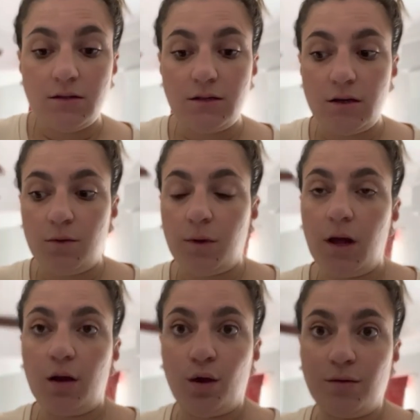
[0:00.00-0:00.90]
So we're,
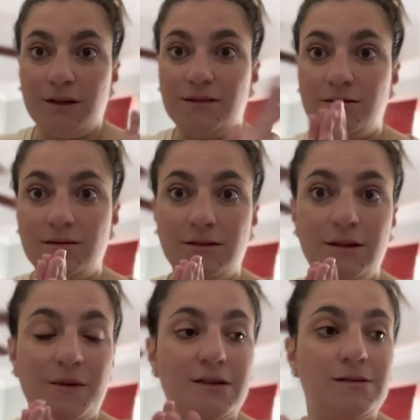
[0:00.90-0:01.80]
going to
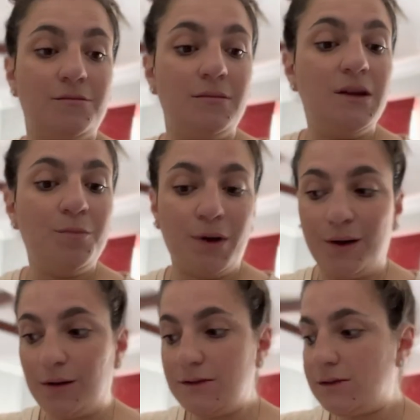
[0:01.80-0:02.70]
make some
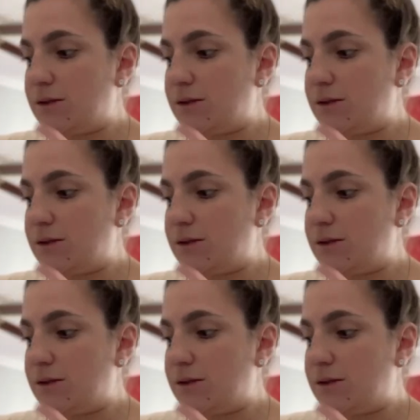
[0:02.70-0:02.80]
meatballs